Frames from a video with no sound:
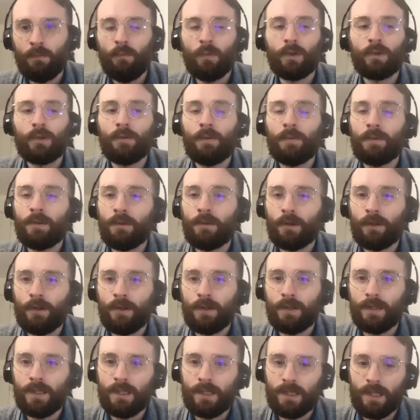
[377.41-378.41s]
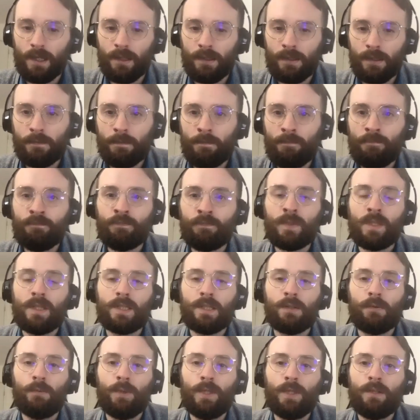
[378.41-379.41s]
What cryptocurrency says
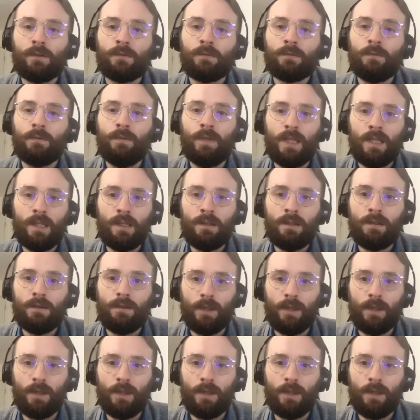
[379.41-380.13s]
is that we don't need